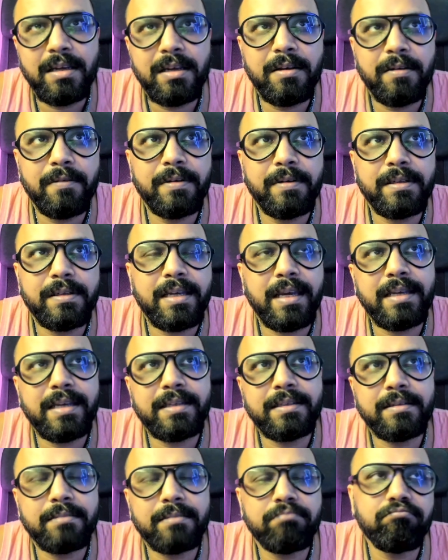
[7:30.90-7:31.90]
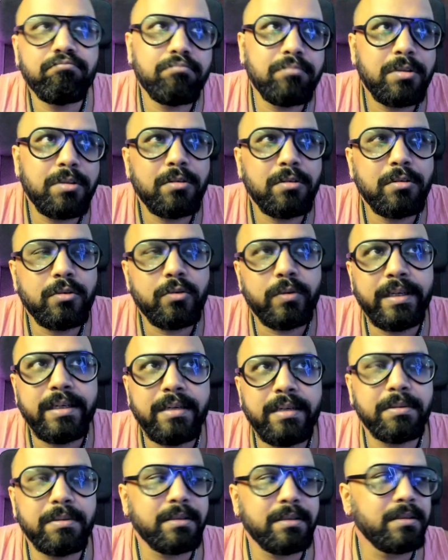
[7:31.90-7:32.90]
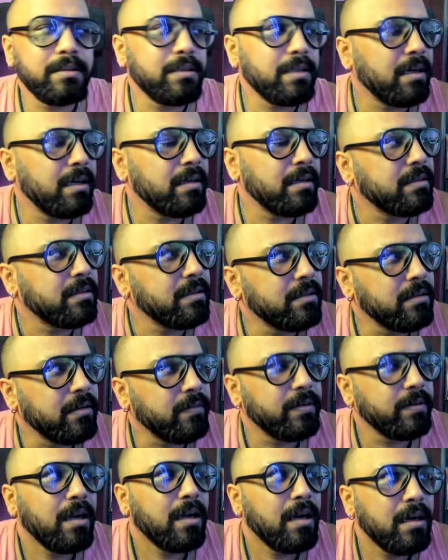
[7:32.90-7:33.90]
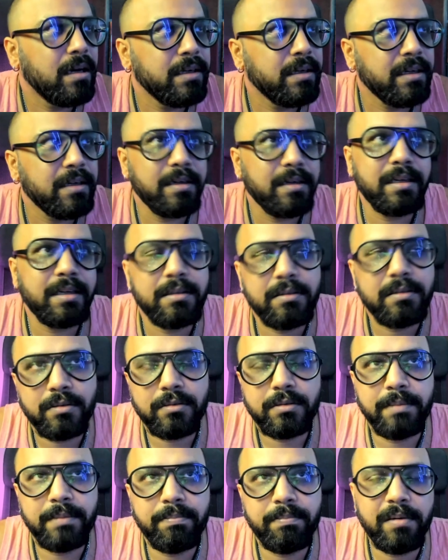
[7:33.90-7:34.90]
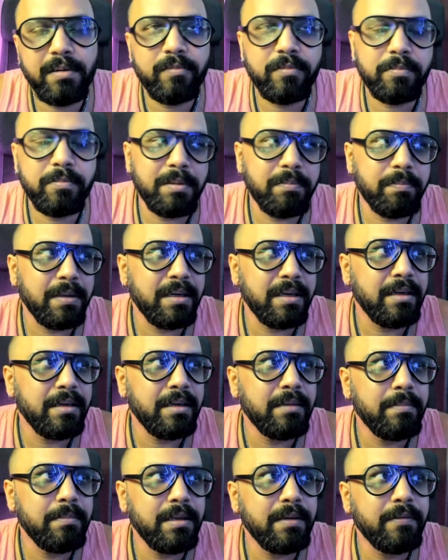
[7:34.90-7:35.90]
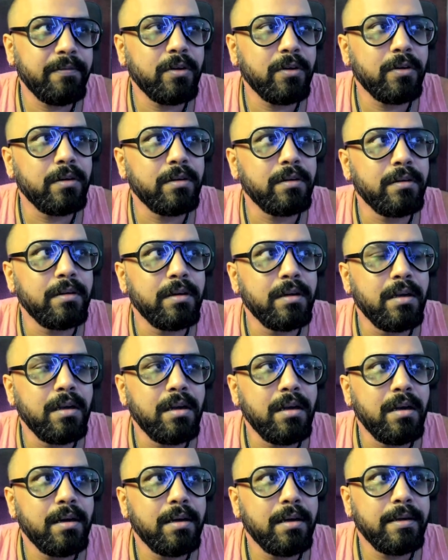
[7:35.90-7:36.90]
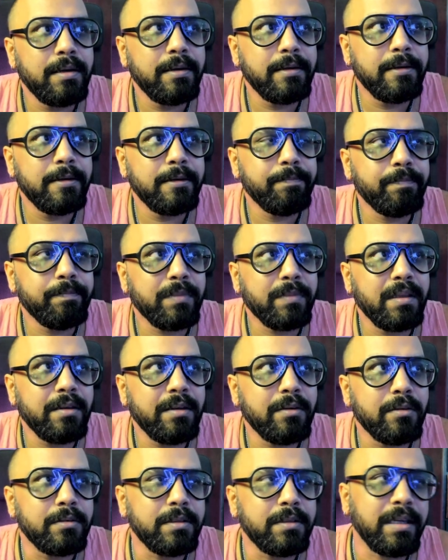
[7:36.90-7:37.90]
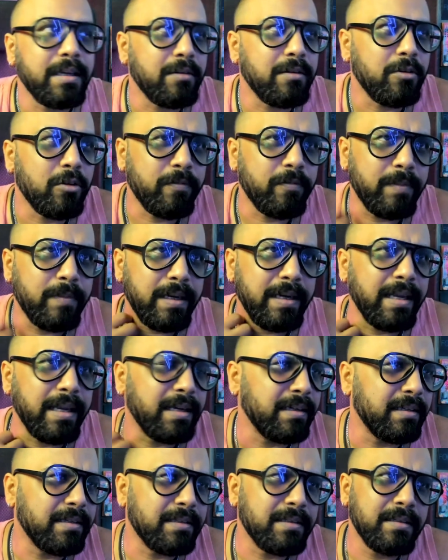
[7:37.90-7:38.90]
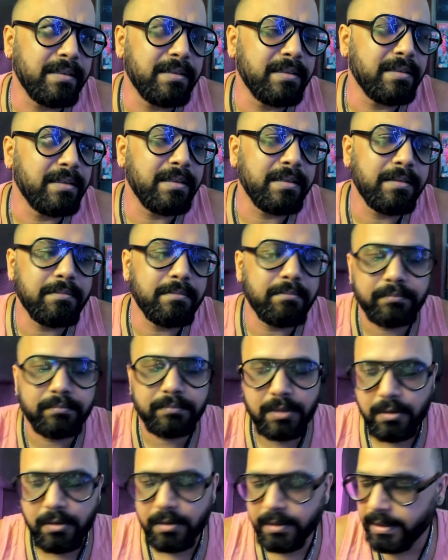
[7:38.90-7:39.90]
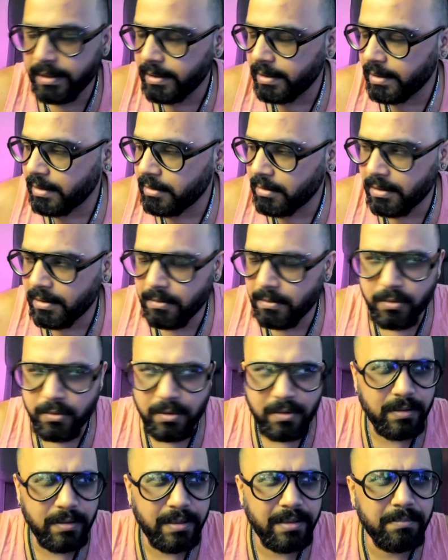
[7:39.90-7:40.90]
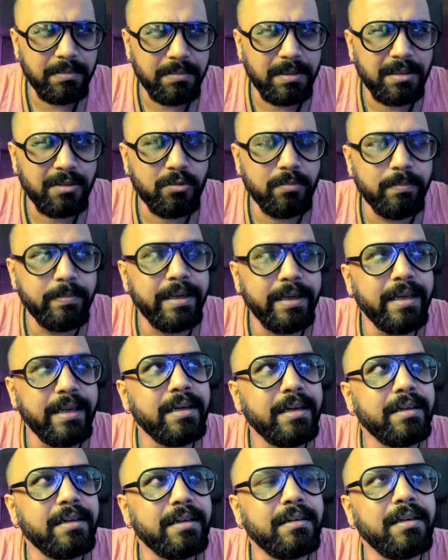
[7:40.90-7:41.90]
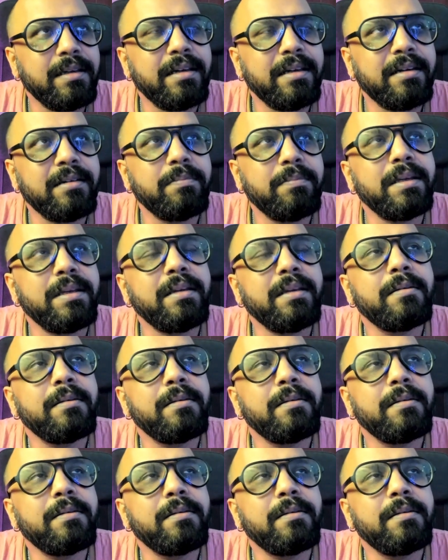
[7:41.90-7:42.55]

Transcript: which has, you know, 20% chances of a cardiac arrest. So they're preparing me for you know, taking off my necklaces and all that. I told them just to break it and let it be.